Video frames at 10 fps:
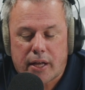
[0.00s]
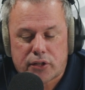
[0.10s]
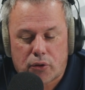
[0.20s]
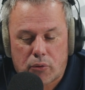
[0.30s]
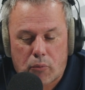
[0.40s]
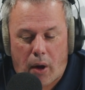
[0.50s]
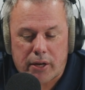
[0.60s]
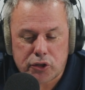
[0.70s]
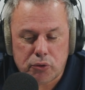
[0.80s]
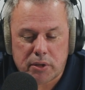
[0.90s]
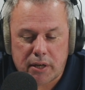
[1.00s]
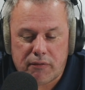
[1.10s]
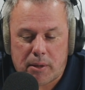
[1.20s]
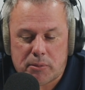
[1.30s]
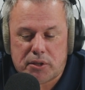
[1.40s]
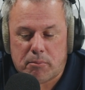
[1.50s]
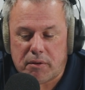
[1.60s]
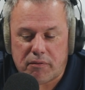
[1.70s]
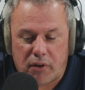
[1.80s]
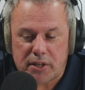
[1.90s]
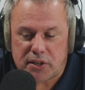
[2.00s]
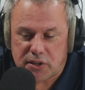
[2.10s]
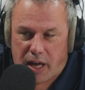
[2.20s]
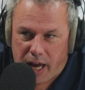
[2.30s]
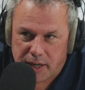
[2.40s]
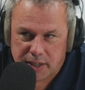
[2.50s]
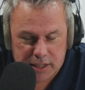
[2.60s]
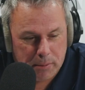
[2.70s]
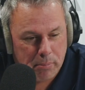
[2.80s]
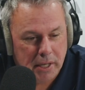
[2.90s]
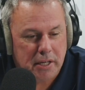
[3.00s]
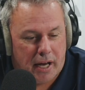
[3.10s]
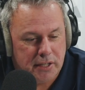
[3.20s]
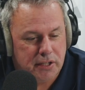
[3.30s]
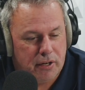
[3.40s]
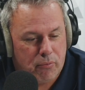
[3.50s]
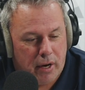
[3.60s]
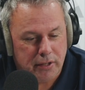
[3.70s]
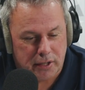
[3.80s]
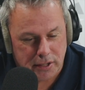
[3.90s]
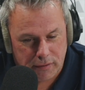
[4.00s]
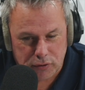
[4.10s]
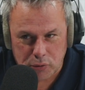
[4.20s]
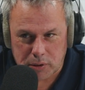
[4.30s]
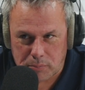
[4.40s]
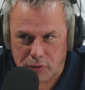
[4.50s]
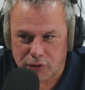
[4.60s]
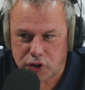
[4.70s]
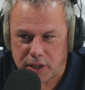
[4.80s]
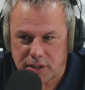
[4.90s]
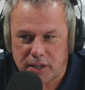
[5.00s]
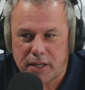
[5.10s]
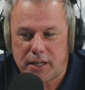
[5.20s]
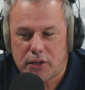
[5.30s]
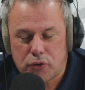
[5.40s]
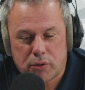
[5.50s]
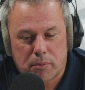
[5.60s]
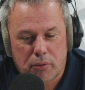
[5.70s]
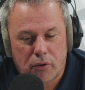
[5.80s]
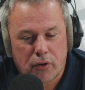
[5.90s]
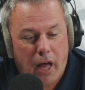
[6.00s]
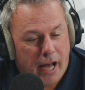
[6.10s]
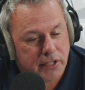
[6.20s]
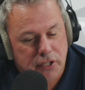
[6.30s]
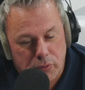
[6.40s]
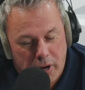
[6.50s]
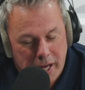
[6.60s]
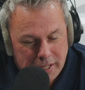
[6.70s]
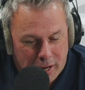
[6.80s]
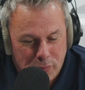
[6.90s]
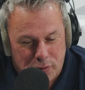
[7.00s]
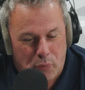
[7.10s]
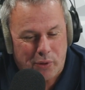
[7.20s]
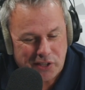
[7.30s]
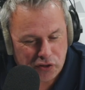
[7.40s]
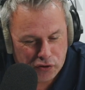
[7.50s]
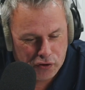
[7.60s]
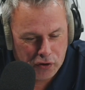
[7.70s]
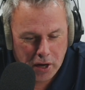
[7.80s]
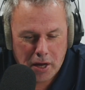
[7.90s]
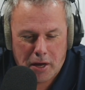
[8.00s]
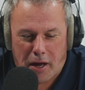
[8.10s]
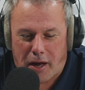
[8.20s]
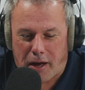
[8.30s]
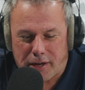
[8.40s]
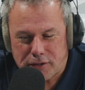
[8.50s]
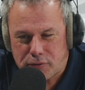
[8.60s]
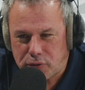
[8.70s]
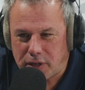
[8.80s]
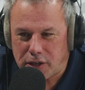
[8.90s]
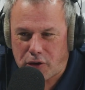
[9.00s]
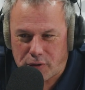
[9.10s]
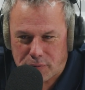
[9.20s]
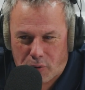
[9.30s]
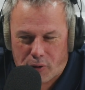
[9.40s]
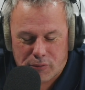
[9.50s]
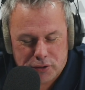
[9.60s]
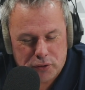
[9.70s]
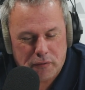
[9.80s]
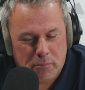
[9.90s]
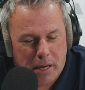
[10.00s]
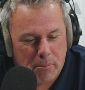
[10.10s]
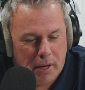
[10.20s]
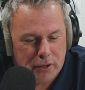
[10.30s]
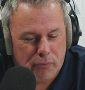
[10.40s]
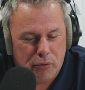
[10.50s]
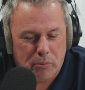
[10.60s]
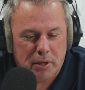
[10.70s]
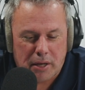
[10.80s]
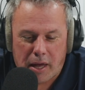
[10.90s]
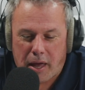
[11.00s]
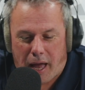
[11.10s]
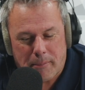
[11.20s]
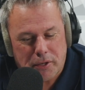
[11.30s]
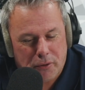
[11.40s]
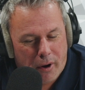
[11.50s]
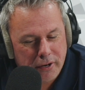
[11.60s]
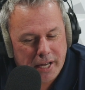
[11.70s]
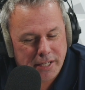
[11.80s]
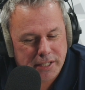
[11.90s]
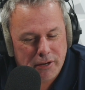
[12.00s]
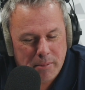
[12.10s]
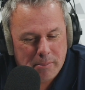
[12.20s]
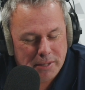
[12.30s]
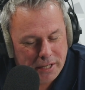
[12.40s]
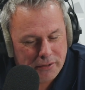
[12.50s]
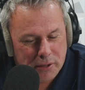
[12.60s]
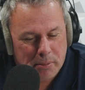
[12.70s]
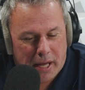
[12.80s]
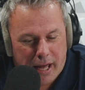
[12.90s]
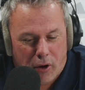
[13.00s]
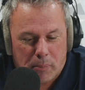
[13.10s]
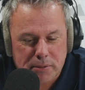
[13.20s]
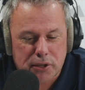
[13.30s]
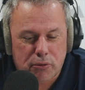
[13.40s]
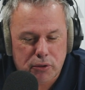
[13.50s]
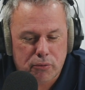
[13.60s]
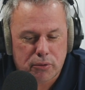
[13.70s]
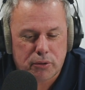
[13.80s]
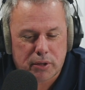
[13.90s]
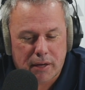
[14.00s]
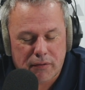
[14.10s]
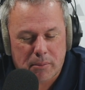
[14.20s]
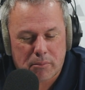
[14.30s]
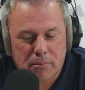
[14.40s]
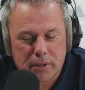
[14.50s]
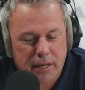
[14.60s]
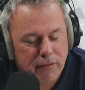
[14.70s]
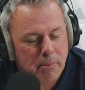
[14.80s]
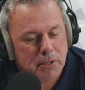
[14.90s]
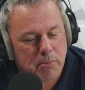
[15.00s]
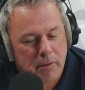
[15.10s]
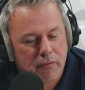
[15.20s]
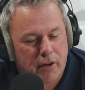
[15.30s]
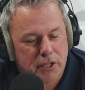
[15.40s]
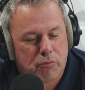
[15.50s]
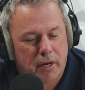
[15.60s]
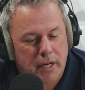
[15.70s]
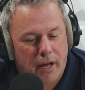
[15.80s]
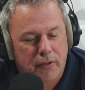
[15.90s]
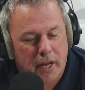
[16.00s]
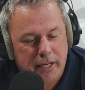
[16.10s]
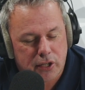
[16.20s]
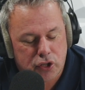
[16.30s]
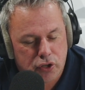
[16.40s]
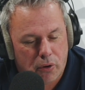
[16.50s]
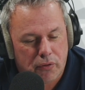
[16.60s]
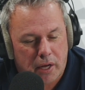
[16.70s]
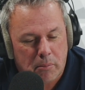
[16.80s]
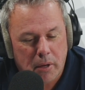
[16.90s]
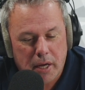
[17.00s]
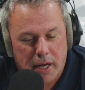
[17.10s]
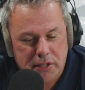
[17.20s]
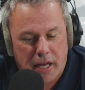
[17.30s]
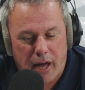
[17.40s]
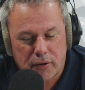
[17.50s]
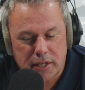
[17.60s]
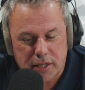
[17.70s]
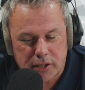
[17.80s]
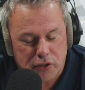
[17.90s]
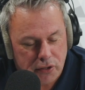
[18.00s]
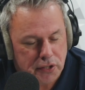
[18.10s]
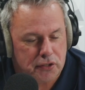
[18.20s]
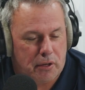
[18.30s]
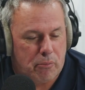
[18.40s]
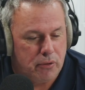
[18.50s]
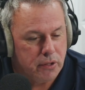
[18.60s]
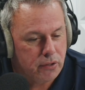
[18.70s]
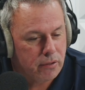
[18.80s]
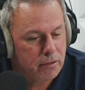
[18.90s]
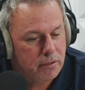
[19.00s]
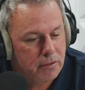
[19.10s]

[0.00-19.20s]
And so why don't you give them some advice as to how to get the big guys here, right? Because if you can pull Jay-Z and you can pull, I see you were hanging out with the Rizzler. You can get Cody Rhodes and you've met Michael Rubin. I mean, our guys here maybe need a little bit of help. You give them some advice right now that I can show them as to how to get the good celebrities.